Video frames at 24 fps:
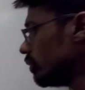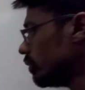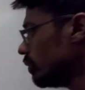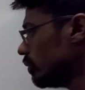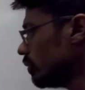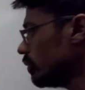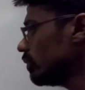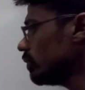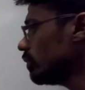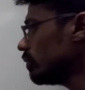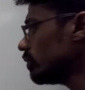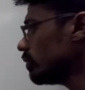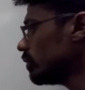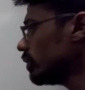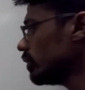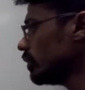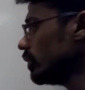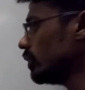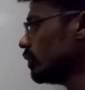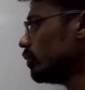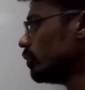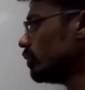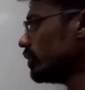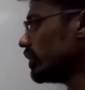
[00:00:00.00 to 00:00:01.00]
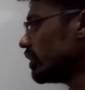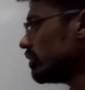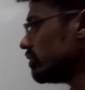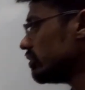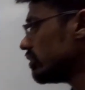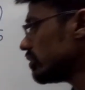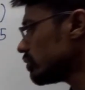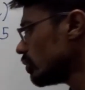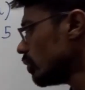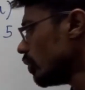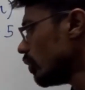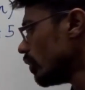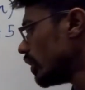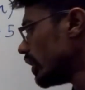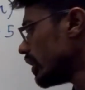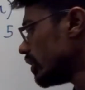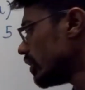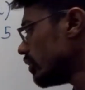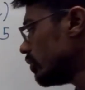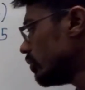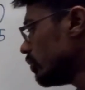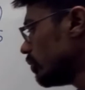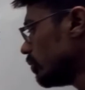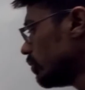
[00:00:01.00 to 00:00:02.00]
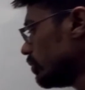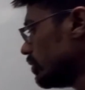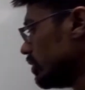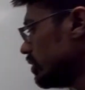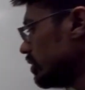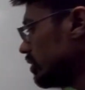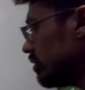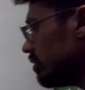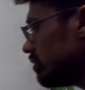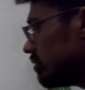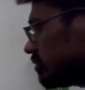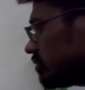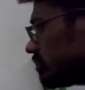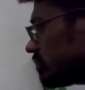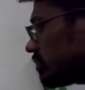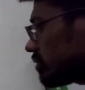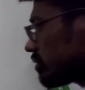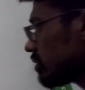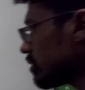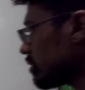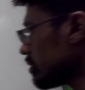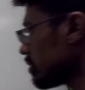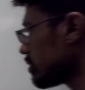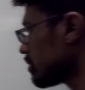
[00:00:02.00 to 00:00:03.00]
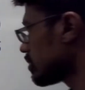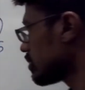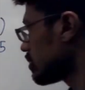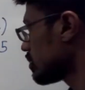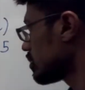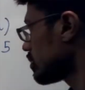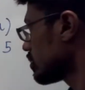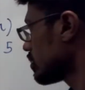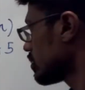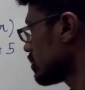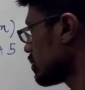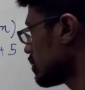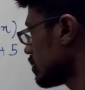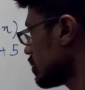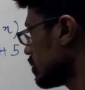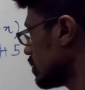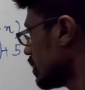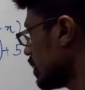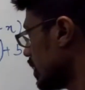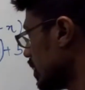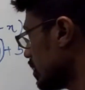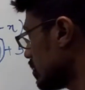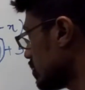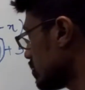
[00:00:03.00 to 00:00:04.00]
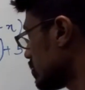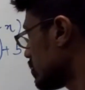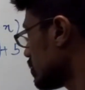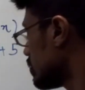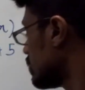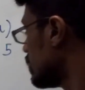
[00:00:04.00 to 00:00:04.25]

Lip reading: do, we can just go and do this. X